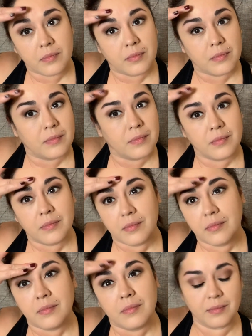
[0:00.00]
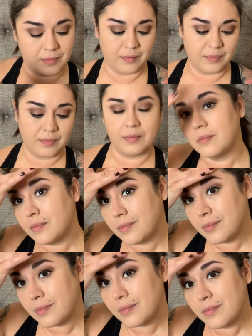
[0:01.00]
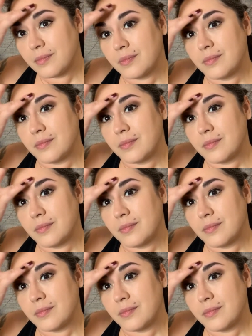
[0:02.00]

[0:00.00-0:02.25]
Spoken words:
what happens when you start going too fast.